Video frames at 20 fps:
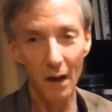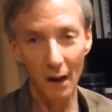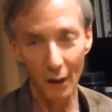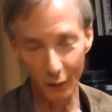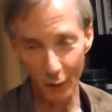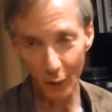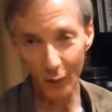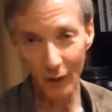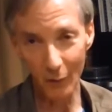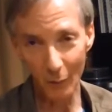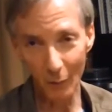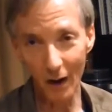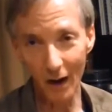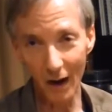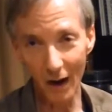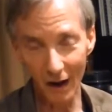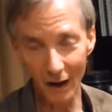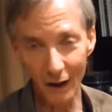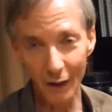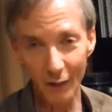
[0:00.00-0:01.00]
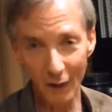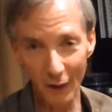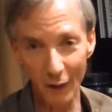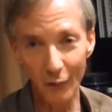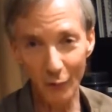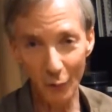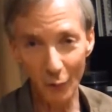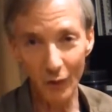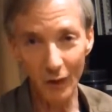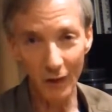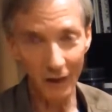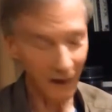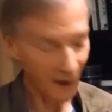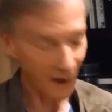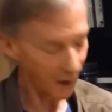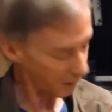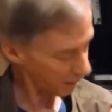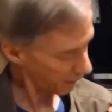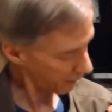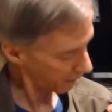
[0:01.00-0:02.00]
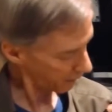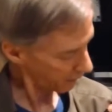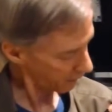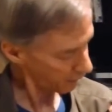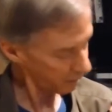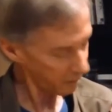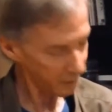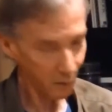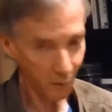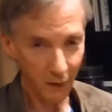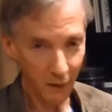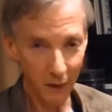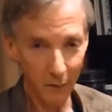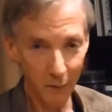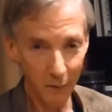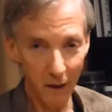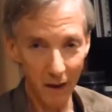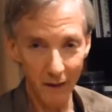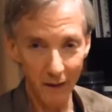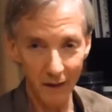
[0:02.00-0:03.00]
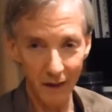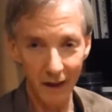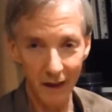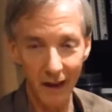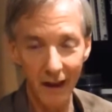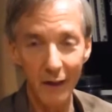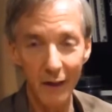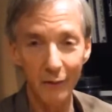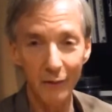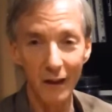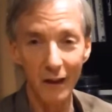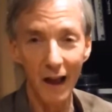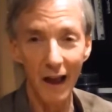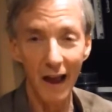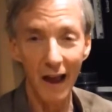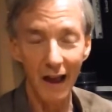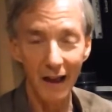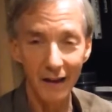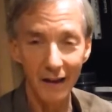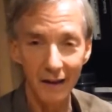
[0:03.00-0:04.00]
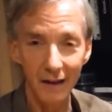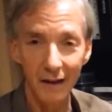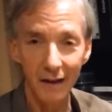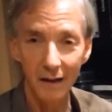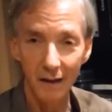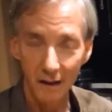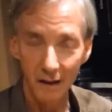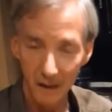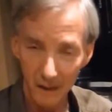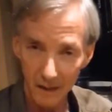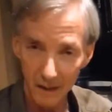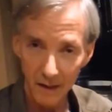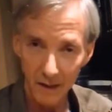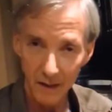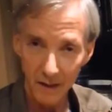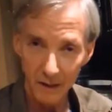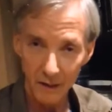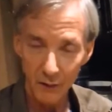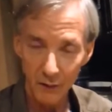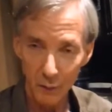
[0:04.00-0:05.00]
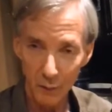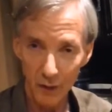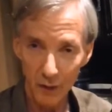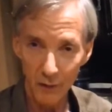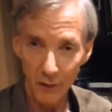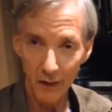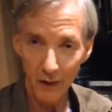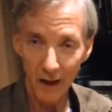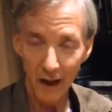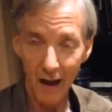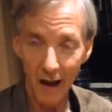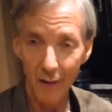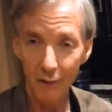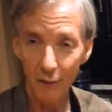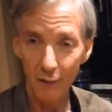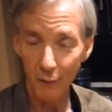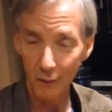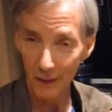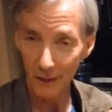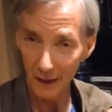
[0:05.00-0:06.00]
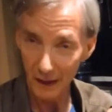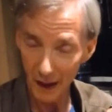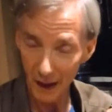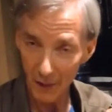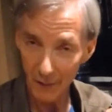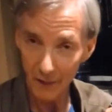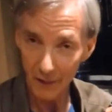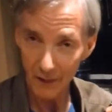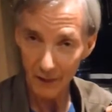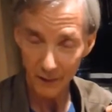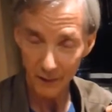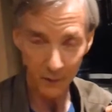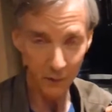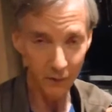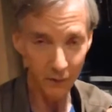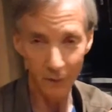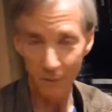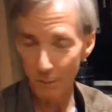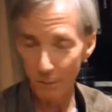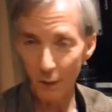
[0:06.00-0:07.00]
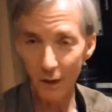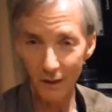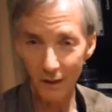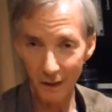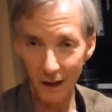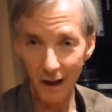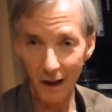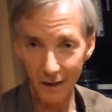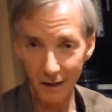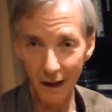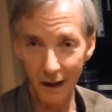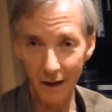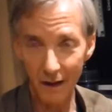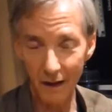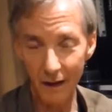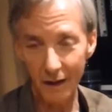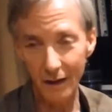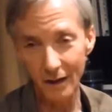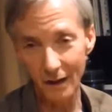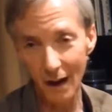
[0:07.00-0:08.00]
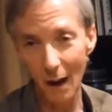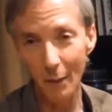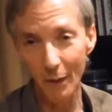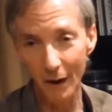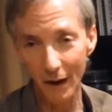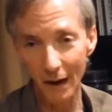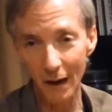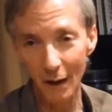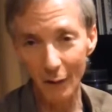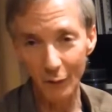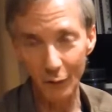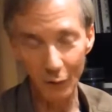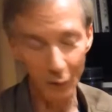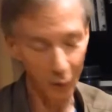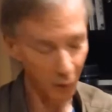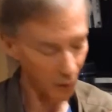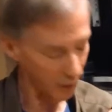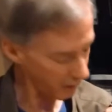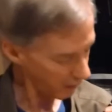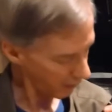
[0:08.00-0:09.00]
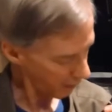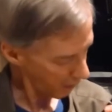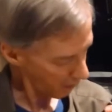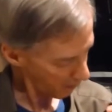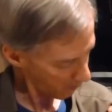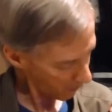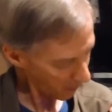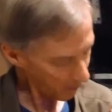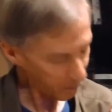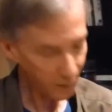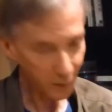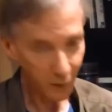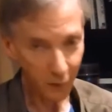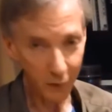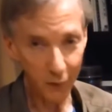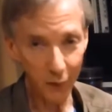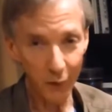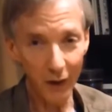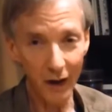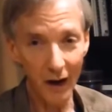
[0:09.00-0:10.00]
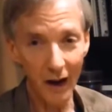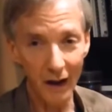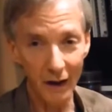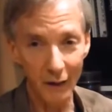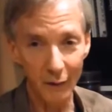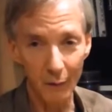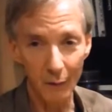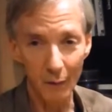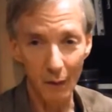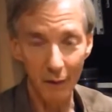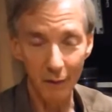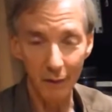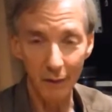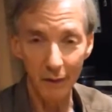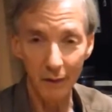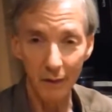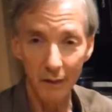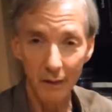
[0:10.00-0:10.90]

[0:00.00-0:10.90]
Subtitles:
third in one octave and a fourth in the other. This is just a really basic E flat, just 1-5 with the 11. So it's a pretty stock sounding dominant 11th chord, but I put the third an octave above it.